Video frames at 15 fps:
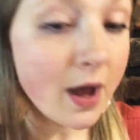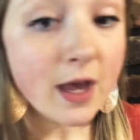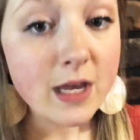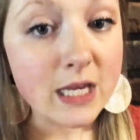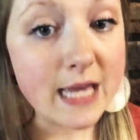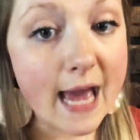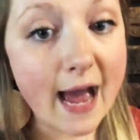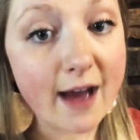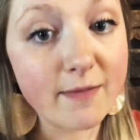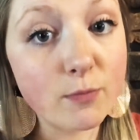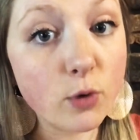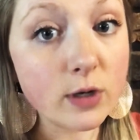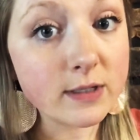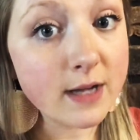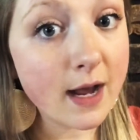You have
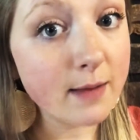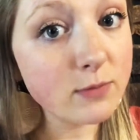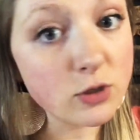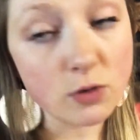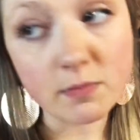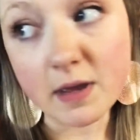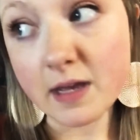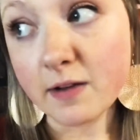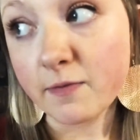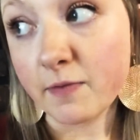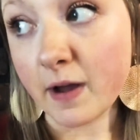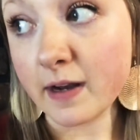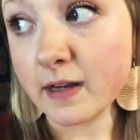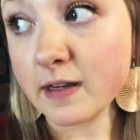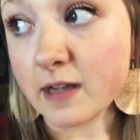more time, so make
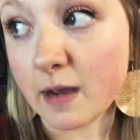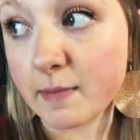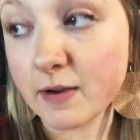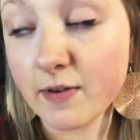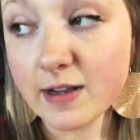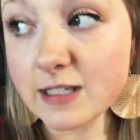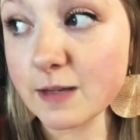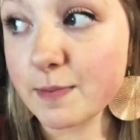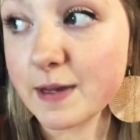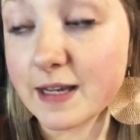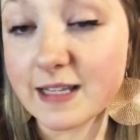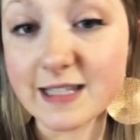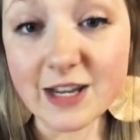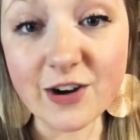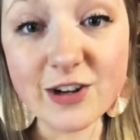fun, yummy
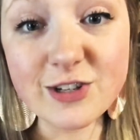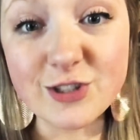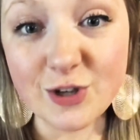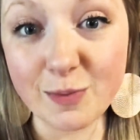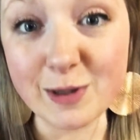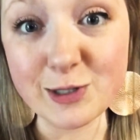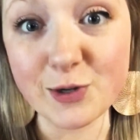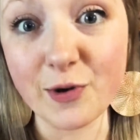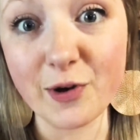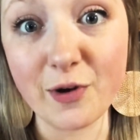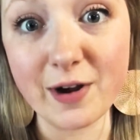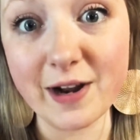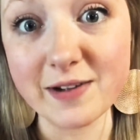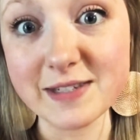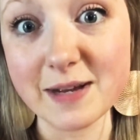recipes. There is so much going
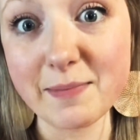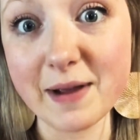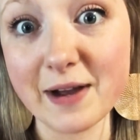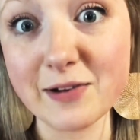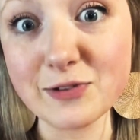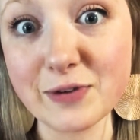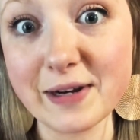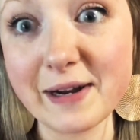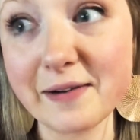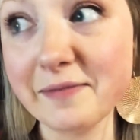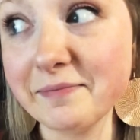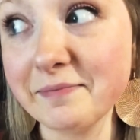on outside my house right now.